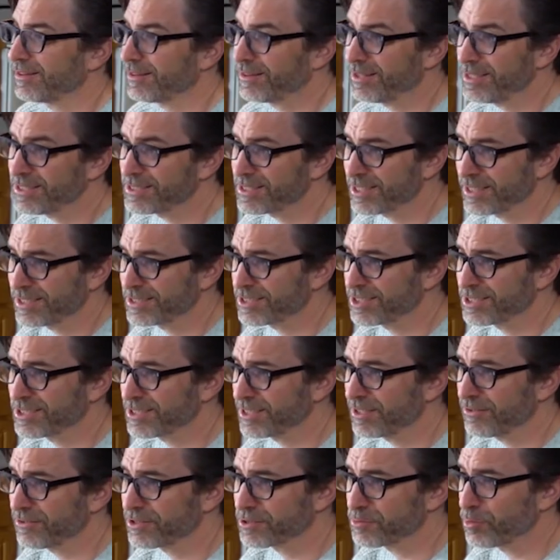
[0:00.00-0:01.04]
These things just
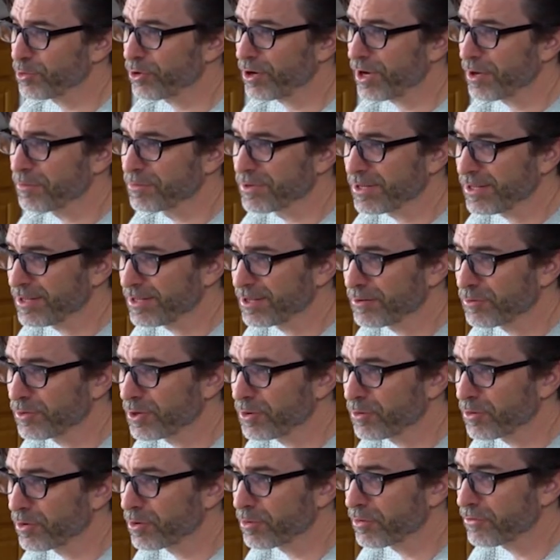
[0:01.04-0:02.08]
leave us more empty than
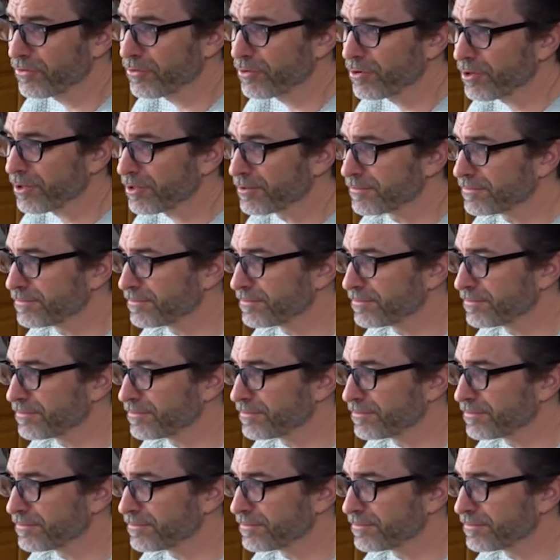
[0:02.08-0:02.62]
we were before.